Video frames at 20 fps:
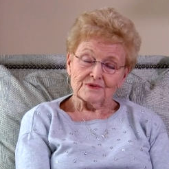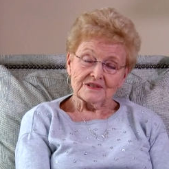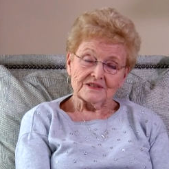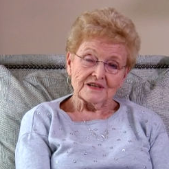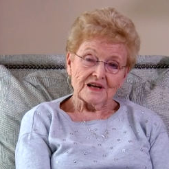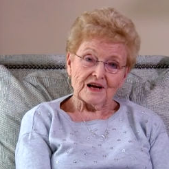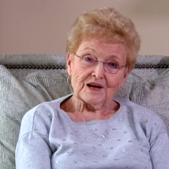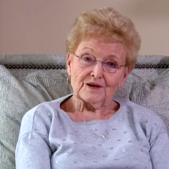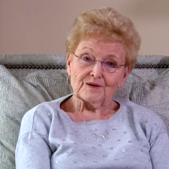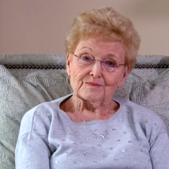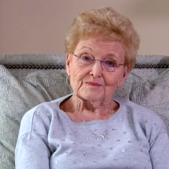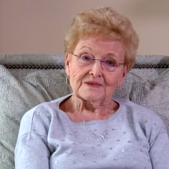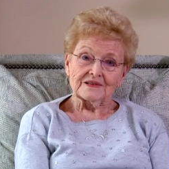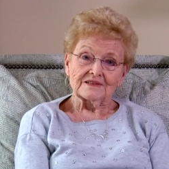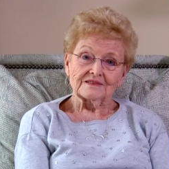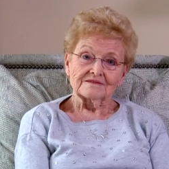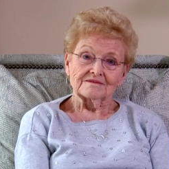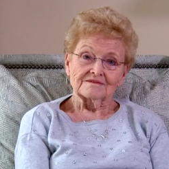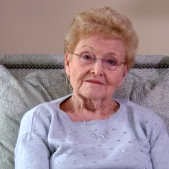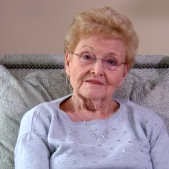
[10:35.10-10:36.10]

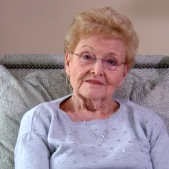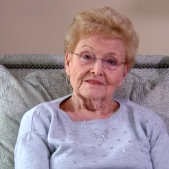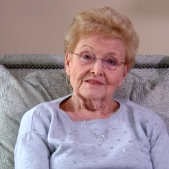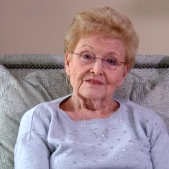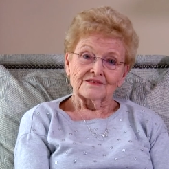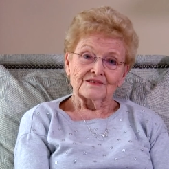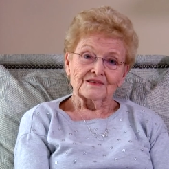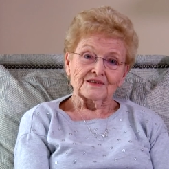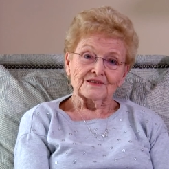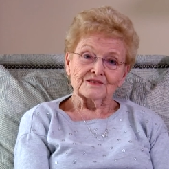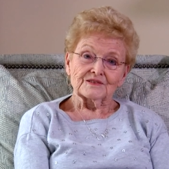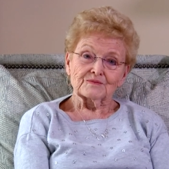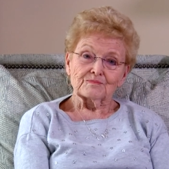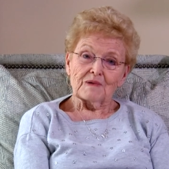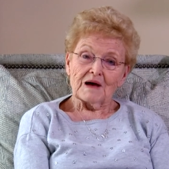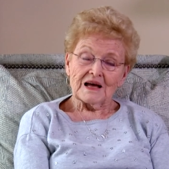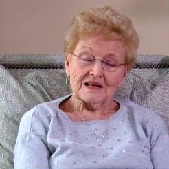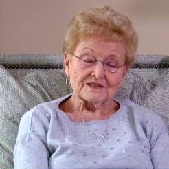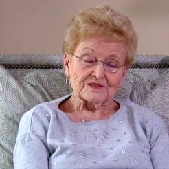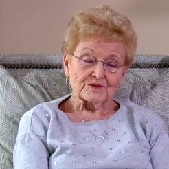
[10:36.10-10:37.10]
retirement that's
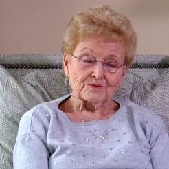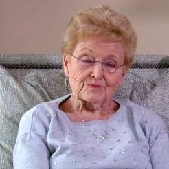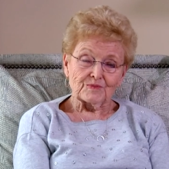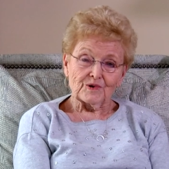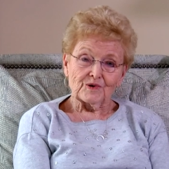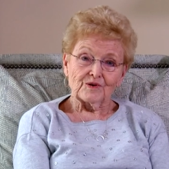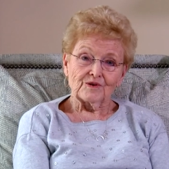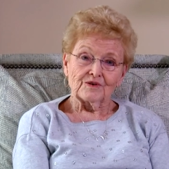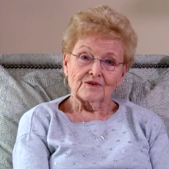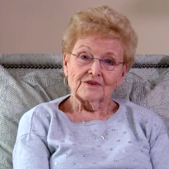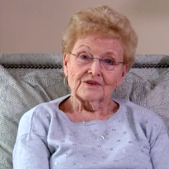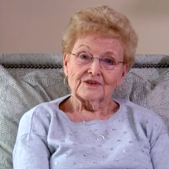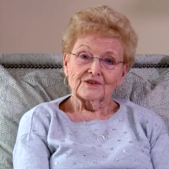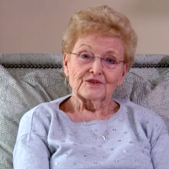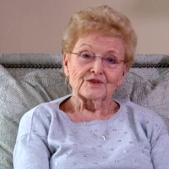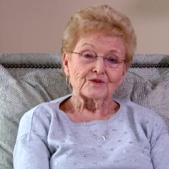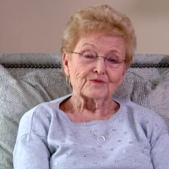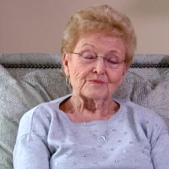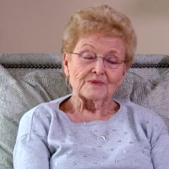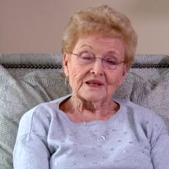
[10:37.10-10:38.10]
possible.
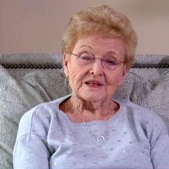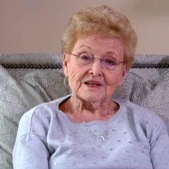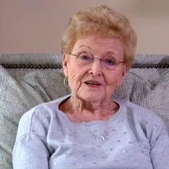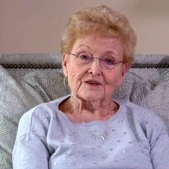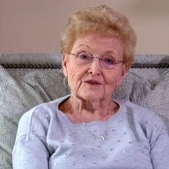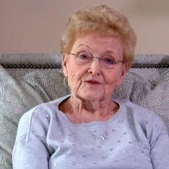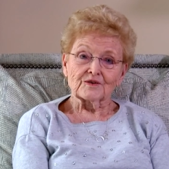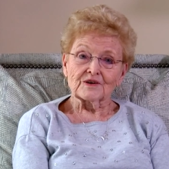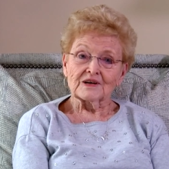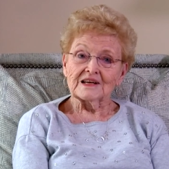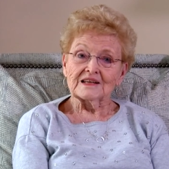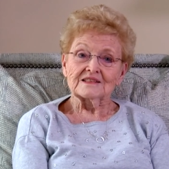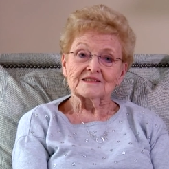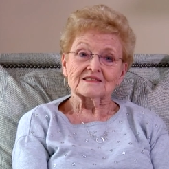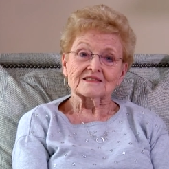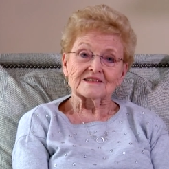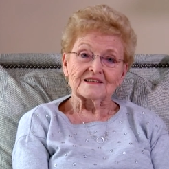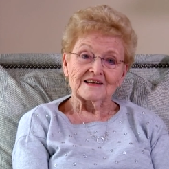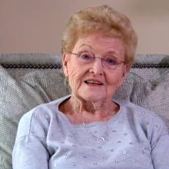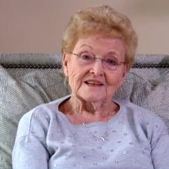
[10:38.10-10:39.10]
You've been a great
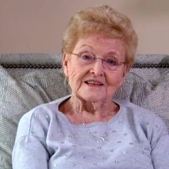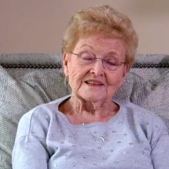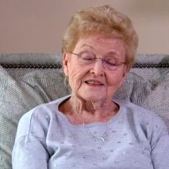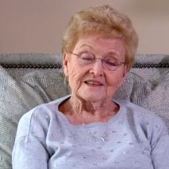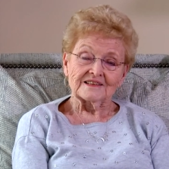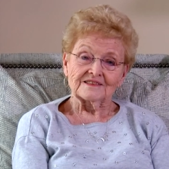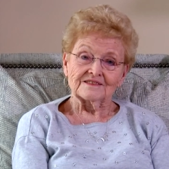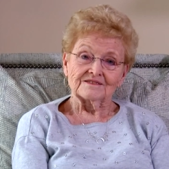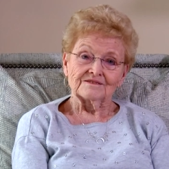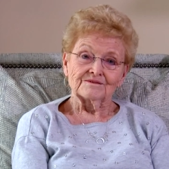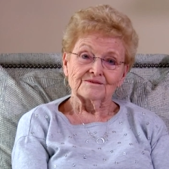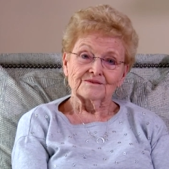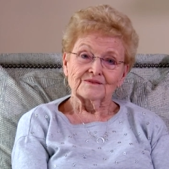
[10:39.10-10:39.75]
son, and